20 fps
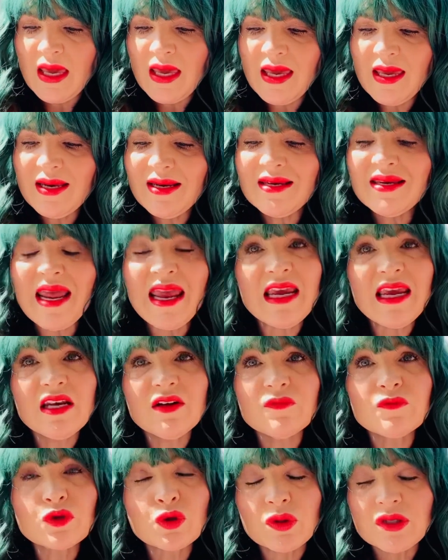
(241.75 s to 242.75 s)
In
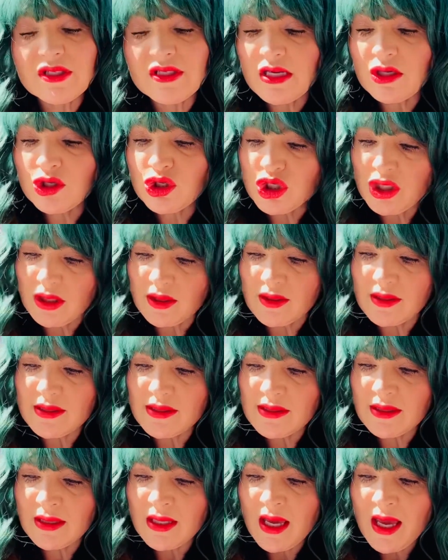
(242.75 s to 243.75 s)
Native traditions,
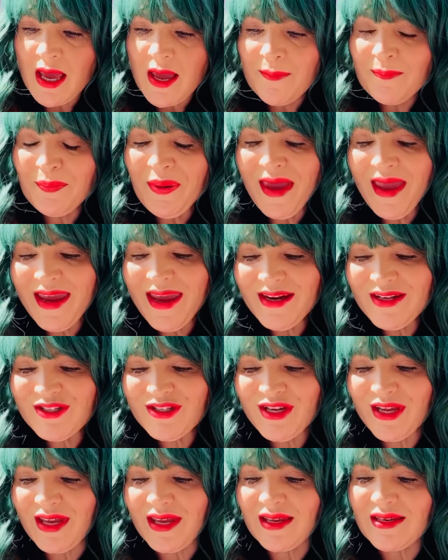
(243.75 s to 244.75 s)

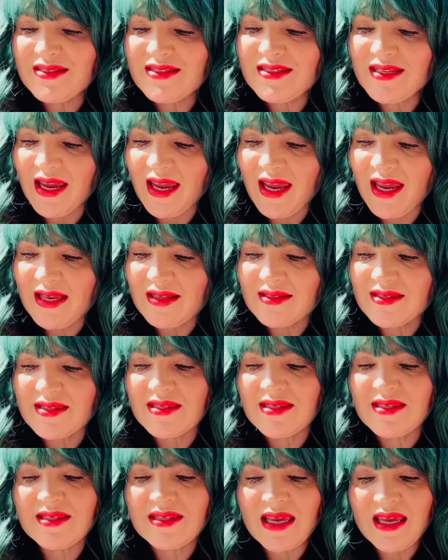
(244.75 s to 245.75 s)
painting, dance,
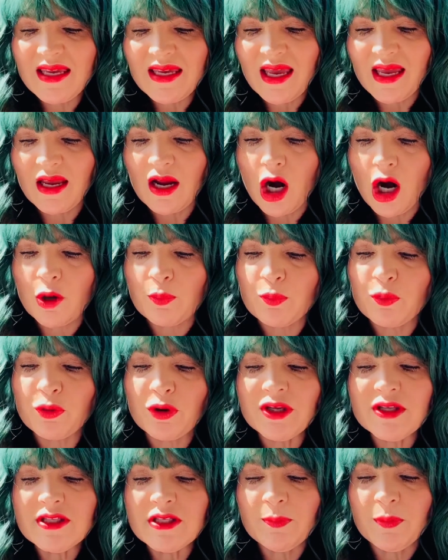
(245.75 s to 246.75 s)
singing are
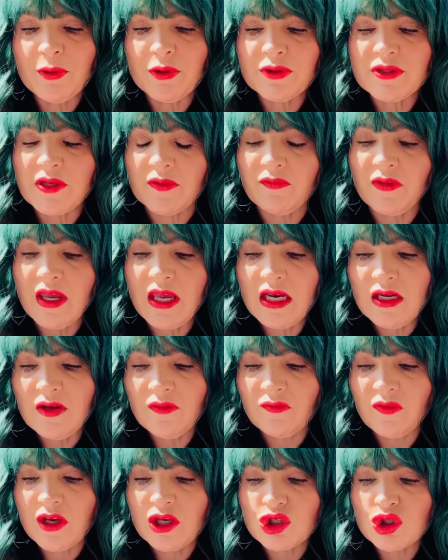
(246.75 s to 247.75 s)
principles of
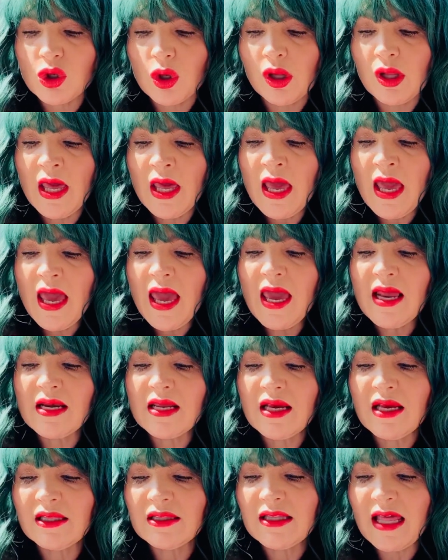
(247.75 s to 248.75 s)
individual and
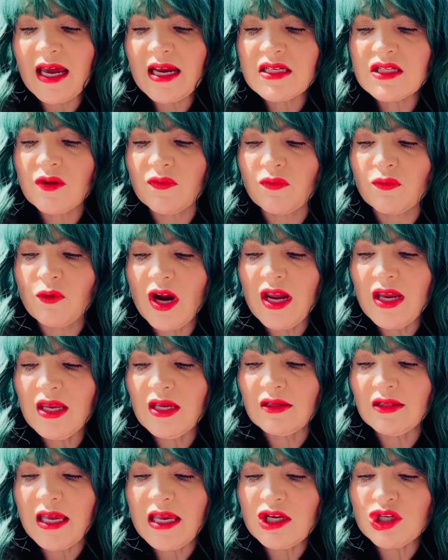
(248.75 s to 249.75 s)
collective
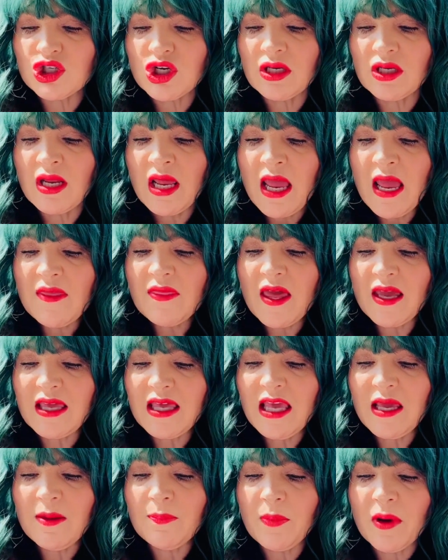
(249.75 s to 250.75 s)
regulation that
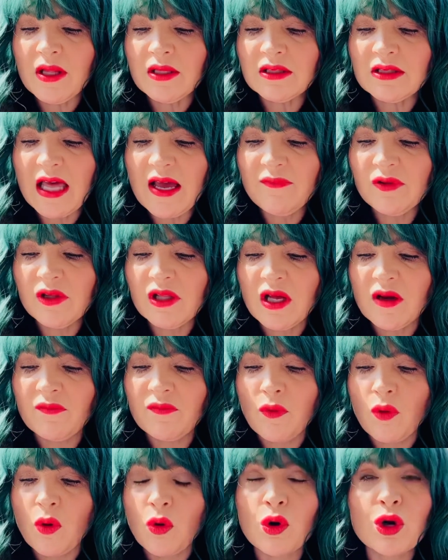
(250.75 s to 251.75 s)
keep a level of
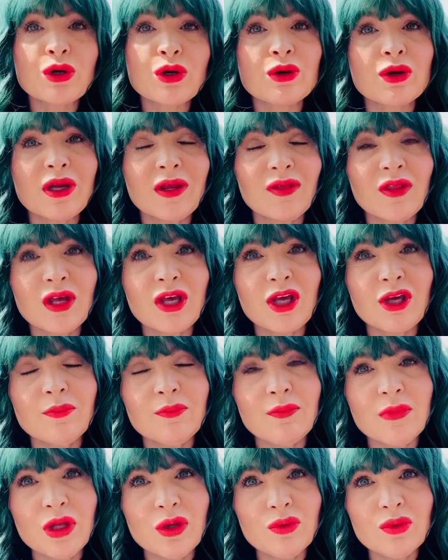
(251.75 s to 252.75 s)
order in the
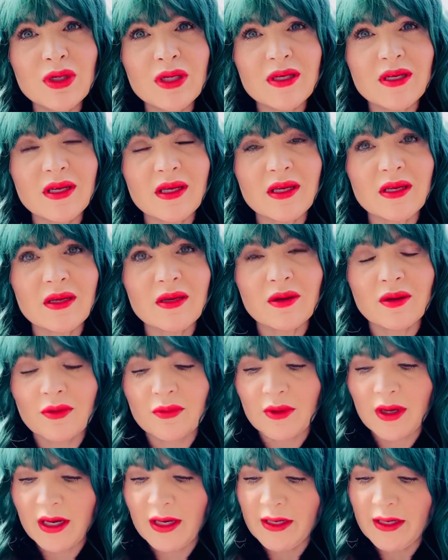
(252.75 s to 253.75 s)
community,
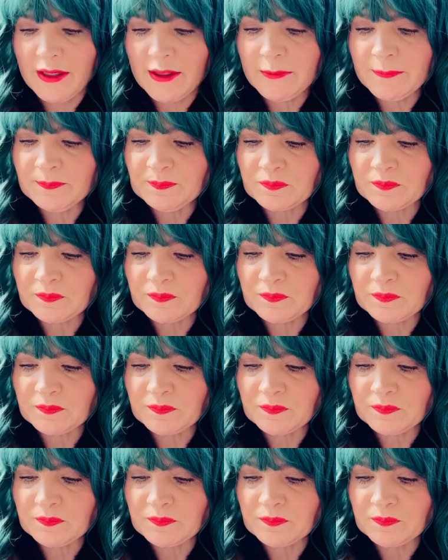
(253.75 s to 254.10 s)
okay?